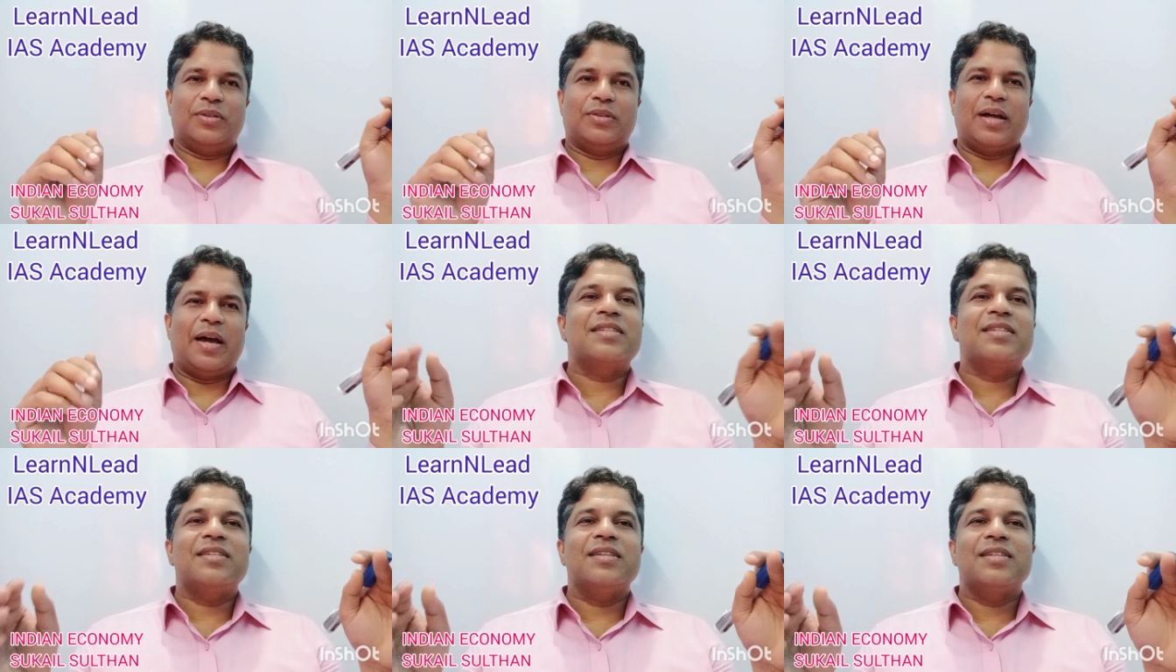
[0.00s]

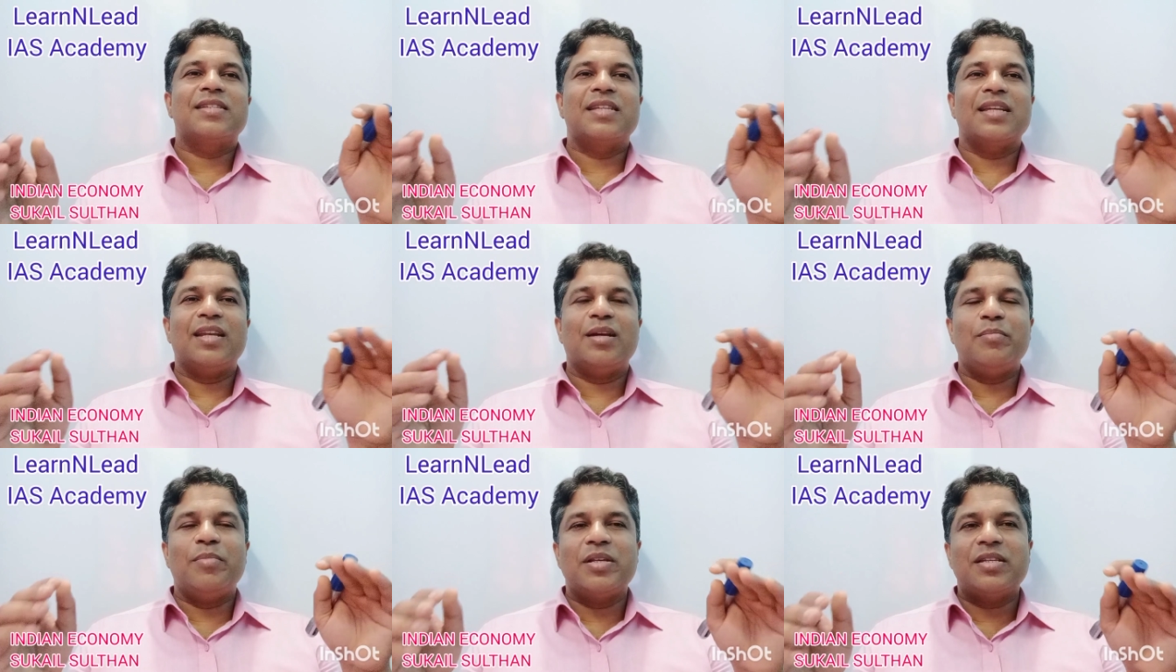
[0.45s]
Next,
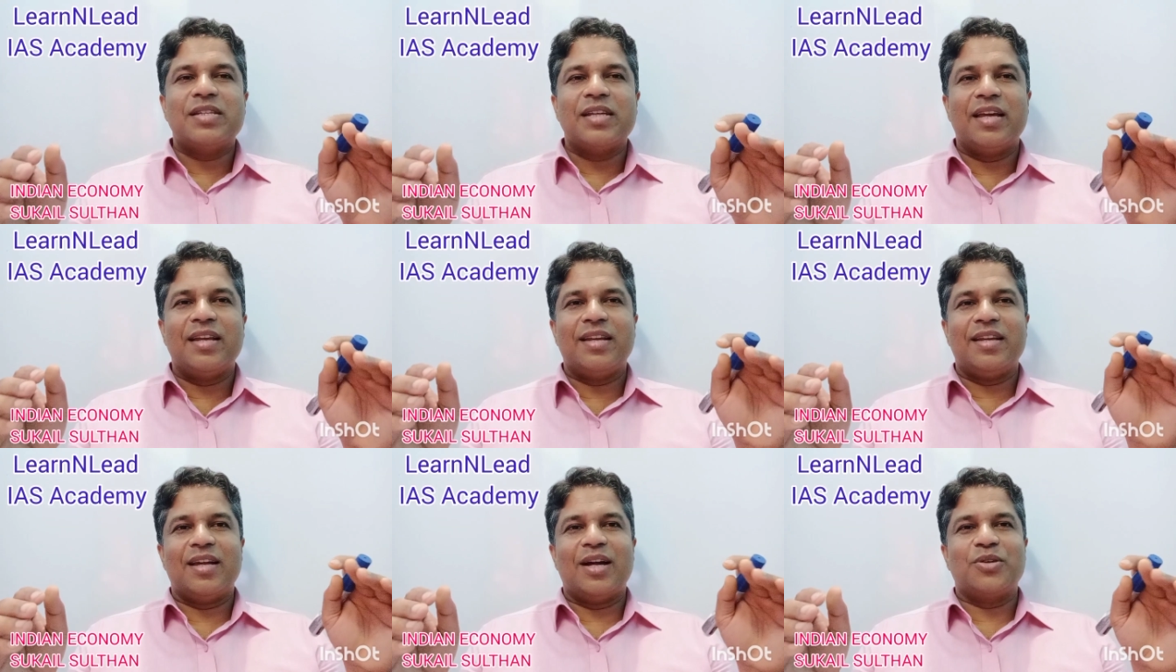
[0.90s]
syllabus
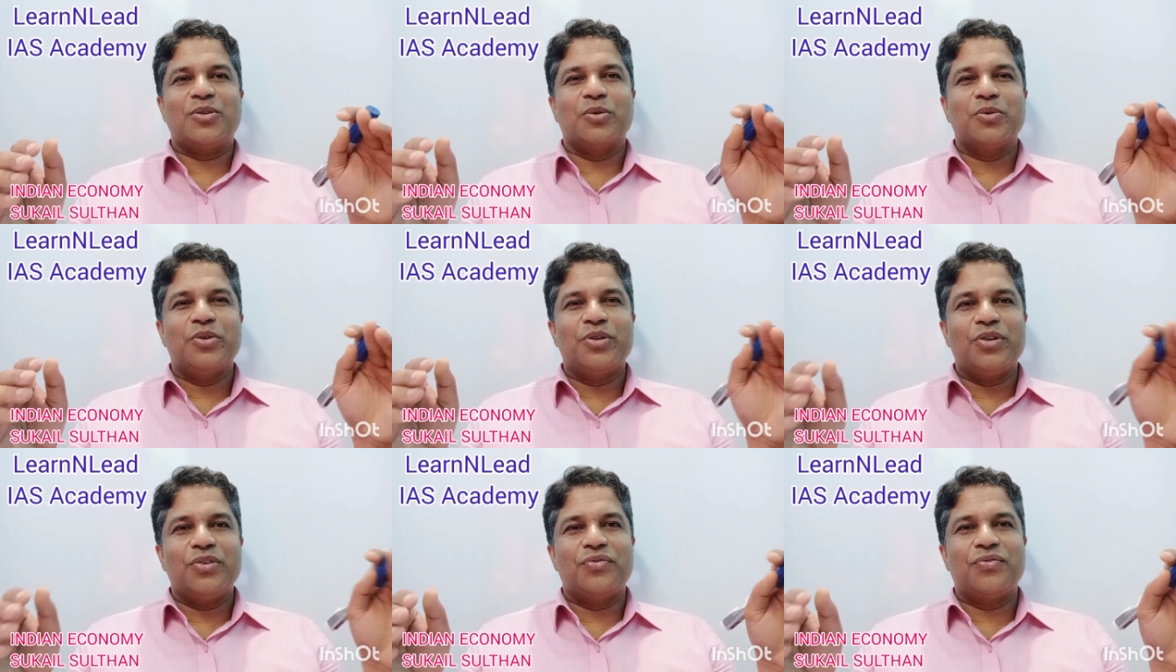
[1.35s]
area
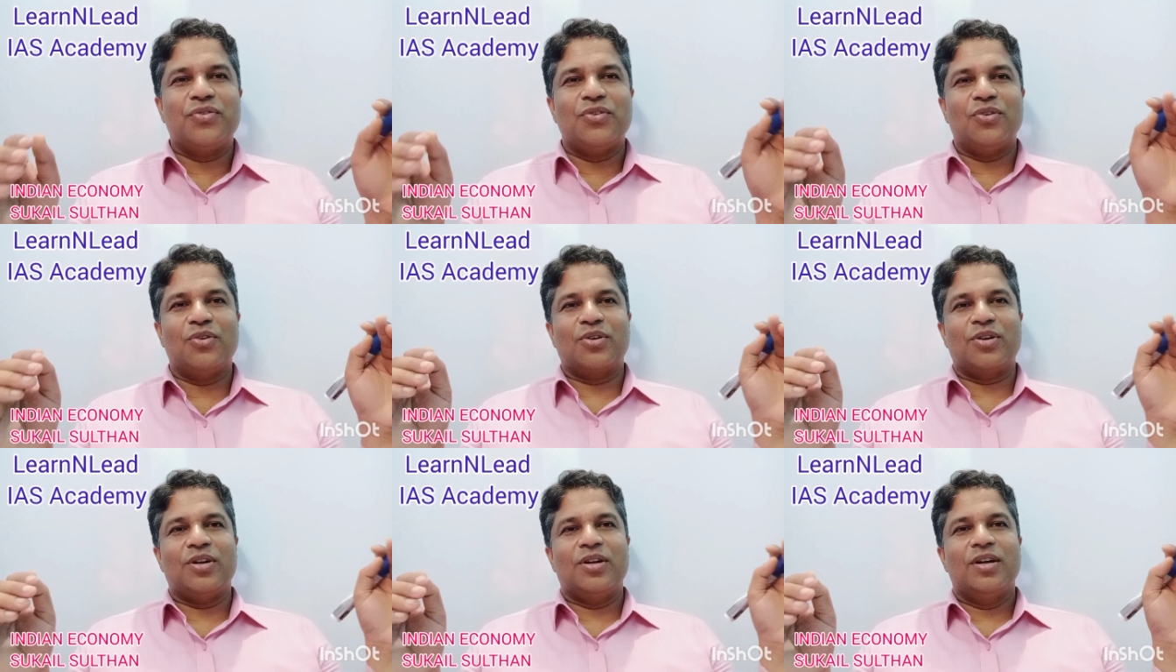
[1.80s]

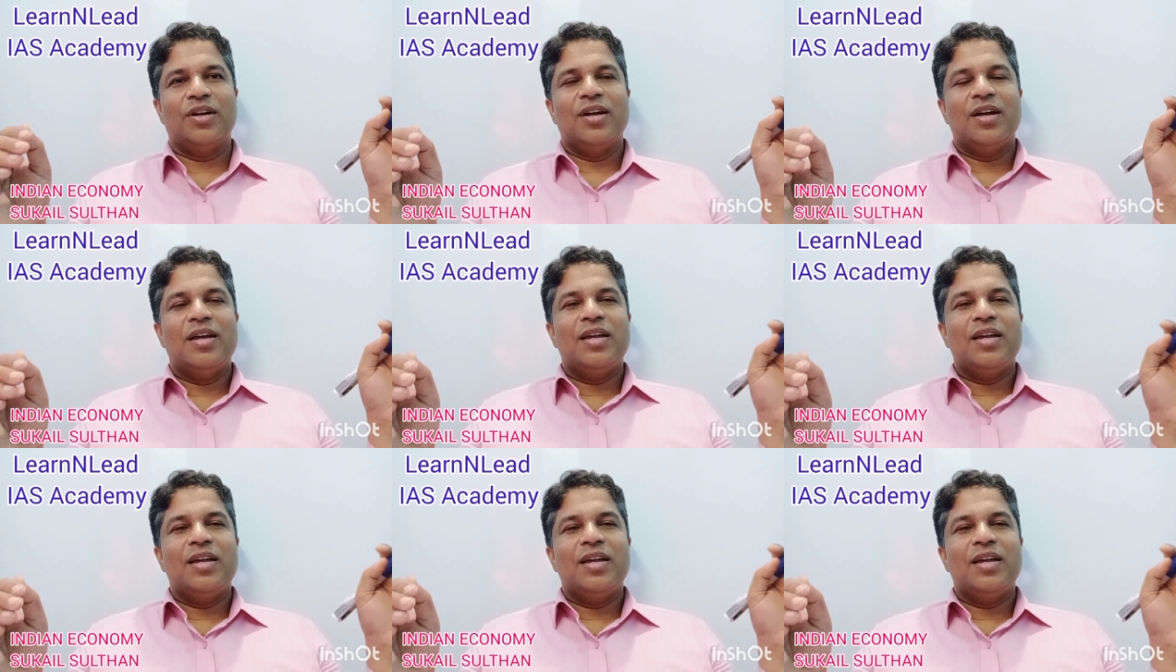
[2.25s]
24,